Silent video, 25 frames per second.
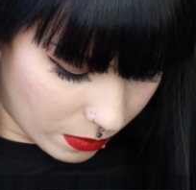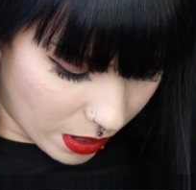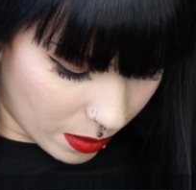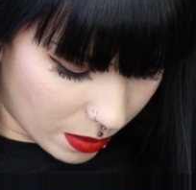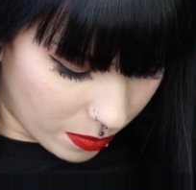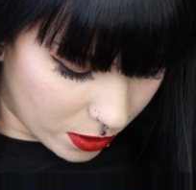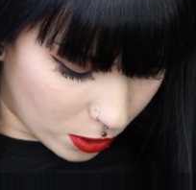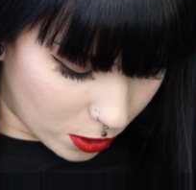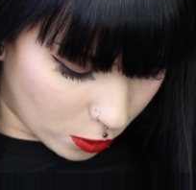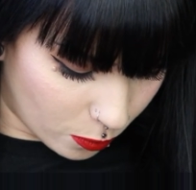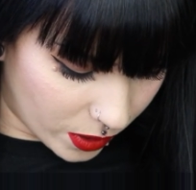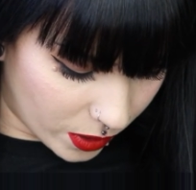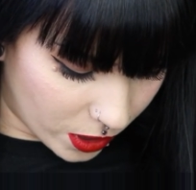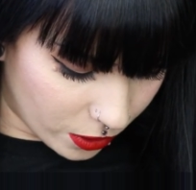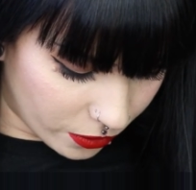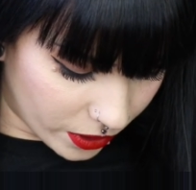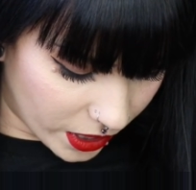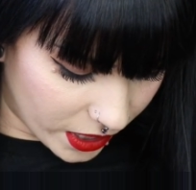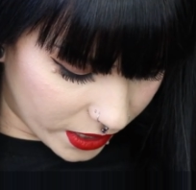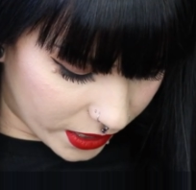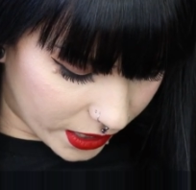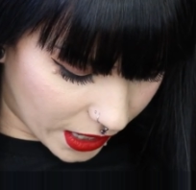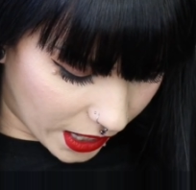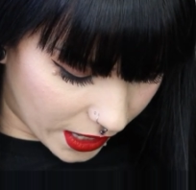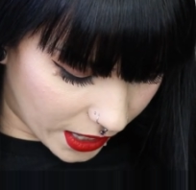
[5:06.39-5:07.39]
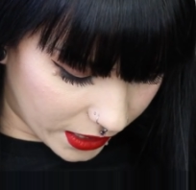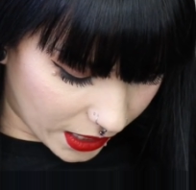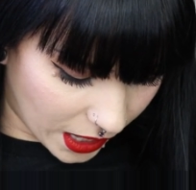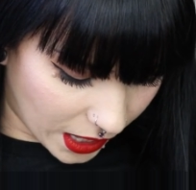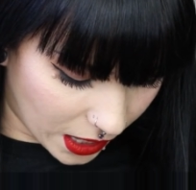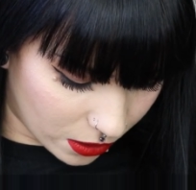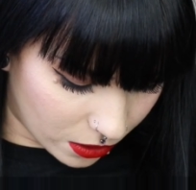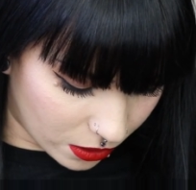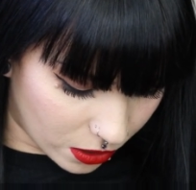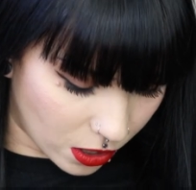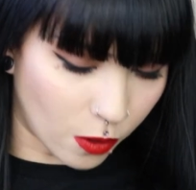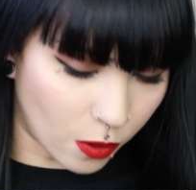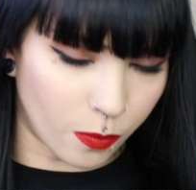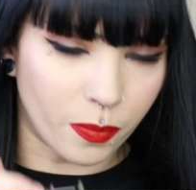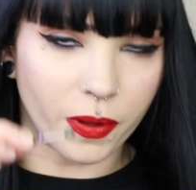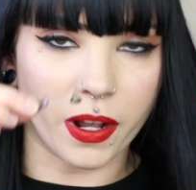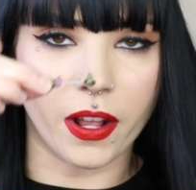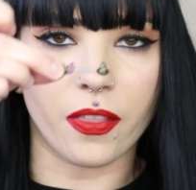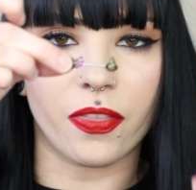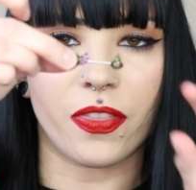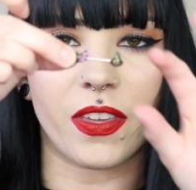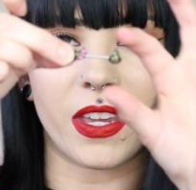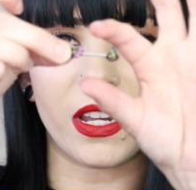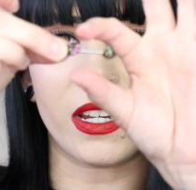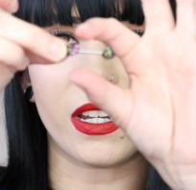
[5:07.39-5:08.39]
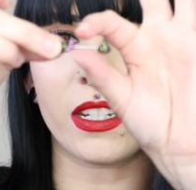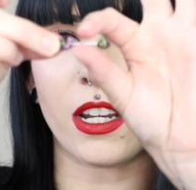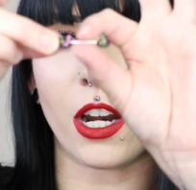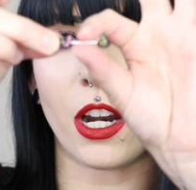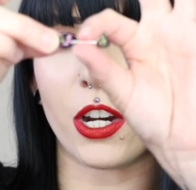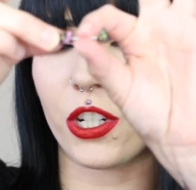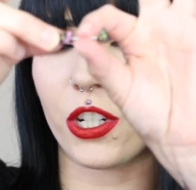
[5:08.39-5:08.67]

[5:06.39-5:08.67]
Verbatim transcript: Maybe they'll be the right size, I don't know. But these